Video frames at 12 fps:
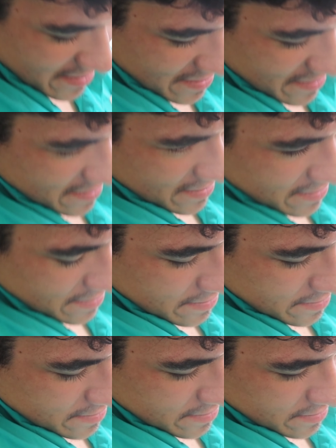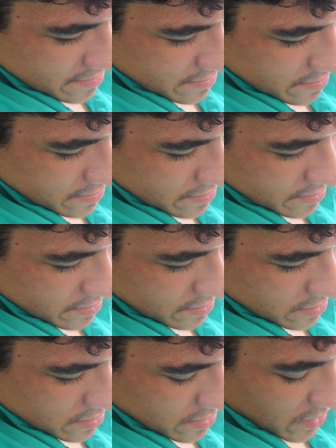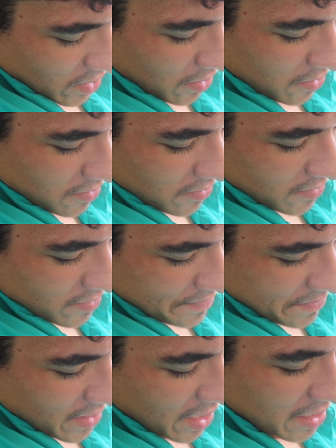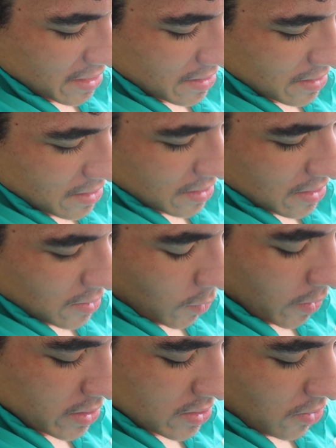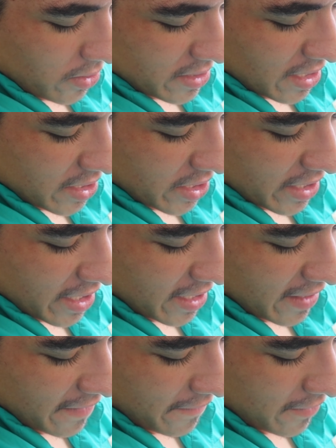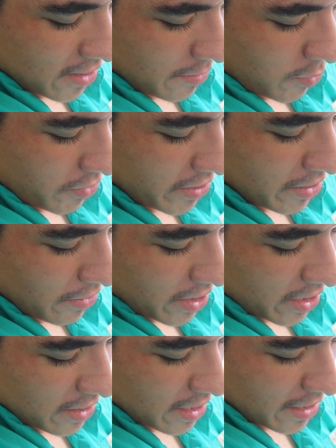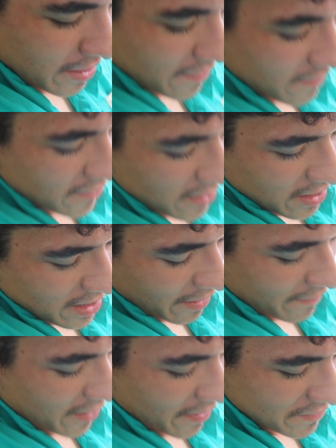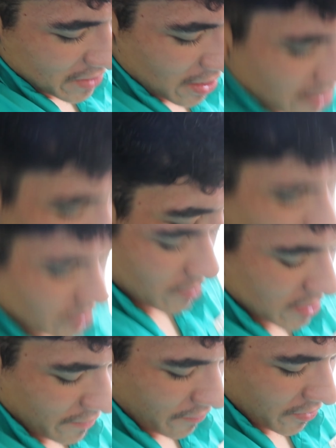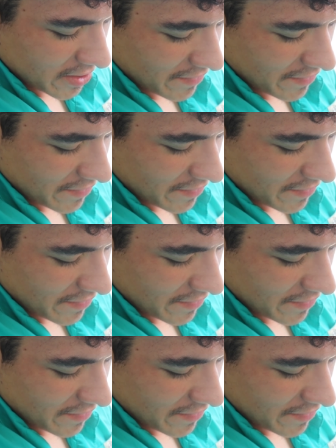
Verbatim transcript: Yo, they had like 6 tortas. No, they had 1 torta I couldn't have, a burrito couldn't have, and 5 tacos with some French